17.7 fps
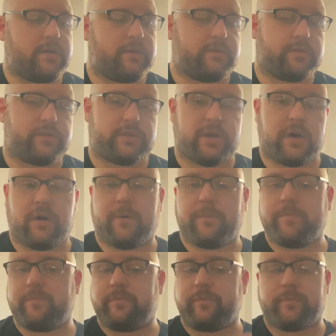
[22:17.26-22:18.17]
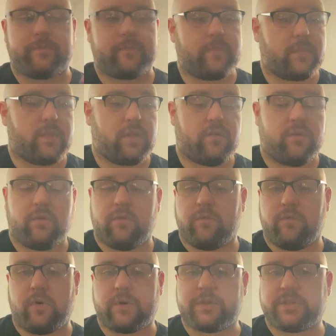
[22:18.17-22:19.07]
So,
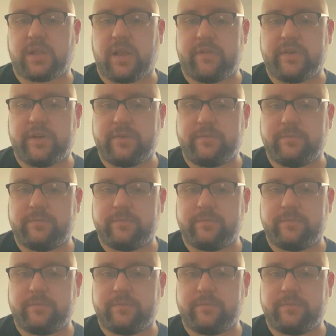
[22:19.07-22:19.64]
folks love it.